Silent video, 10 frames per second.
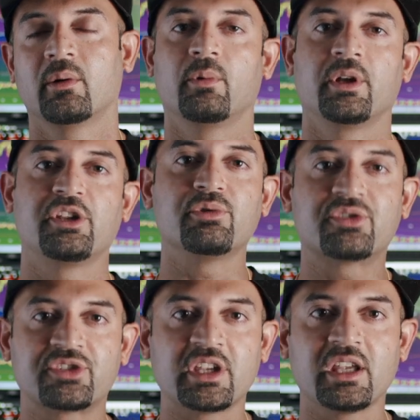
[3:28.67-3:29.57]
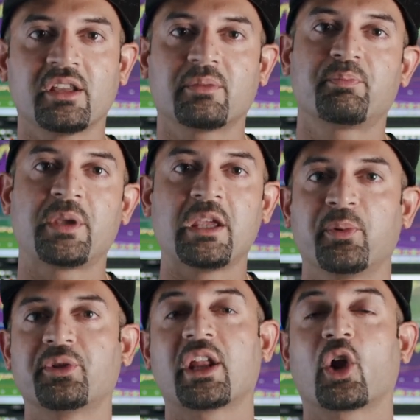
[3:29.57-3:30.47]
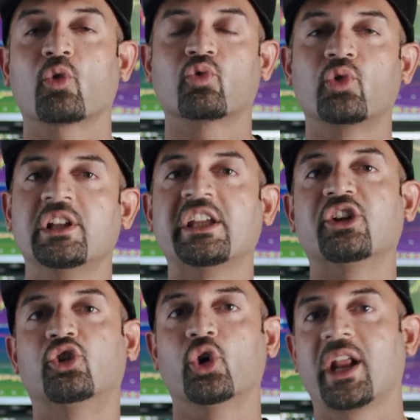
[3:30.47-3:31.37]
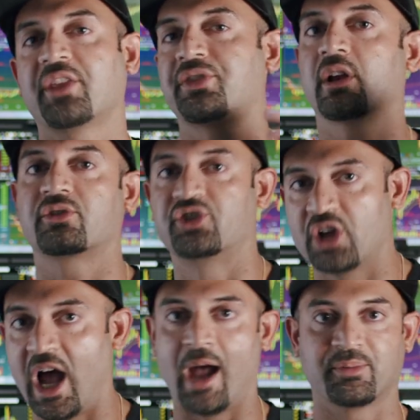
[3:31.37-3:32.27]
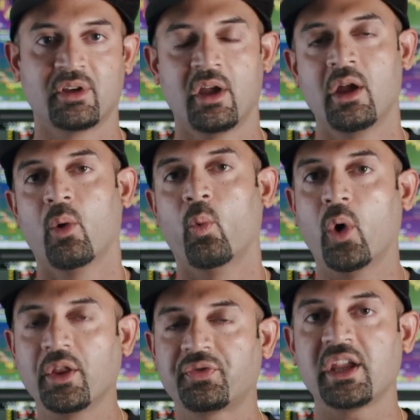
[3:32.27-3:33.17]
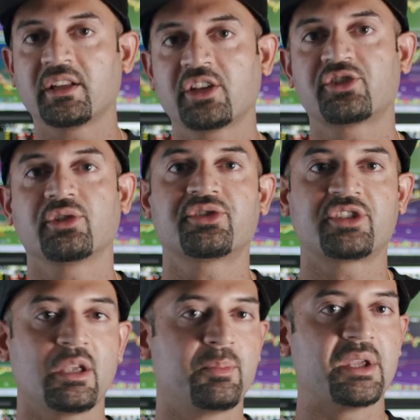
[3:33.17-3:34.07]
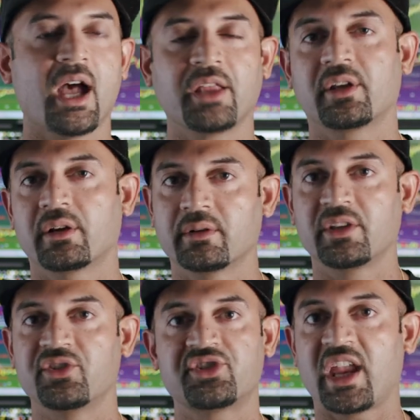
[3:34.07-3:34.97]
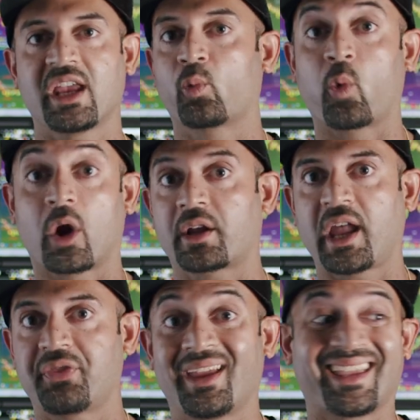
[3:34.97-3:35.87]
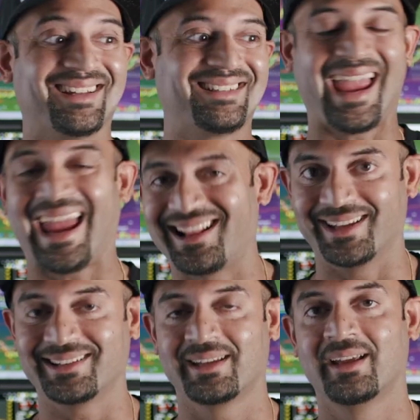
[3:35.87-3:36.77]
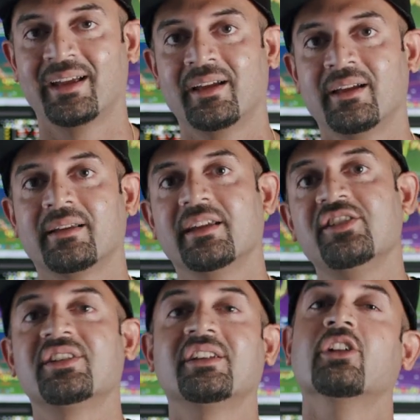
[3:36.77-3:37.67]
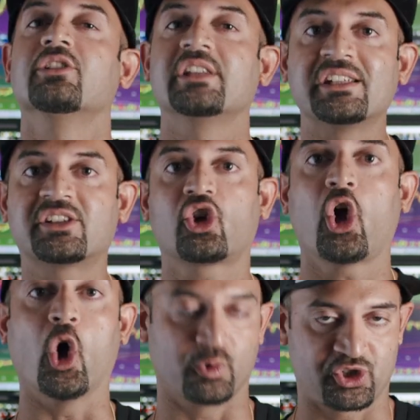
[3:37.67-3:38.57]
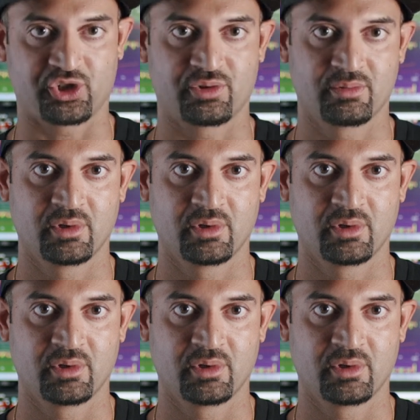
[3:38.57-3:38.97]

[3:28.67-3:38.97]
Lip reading: When you see people that are really good at their jobs, one thing that you'll see beyond their insane work ethic and talent is an elite coach.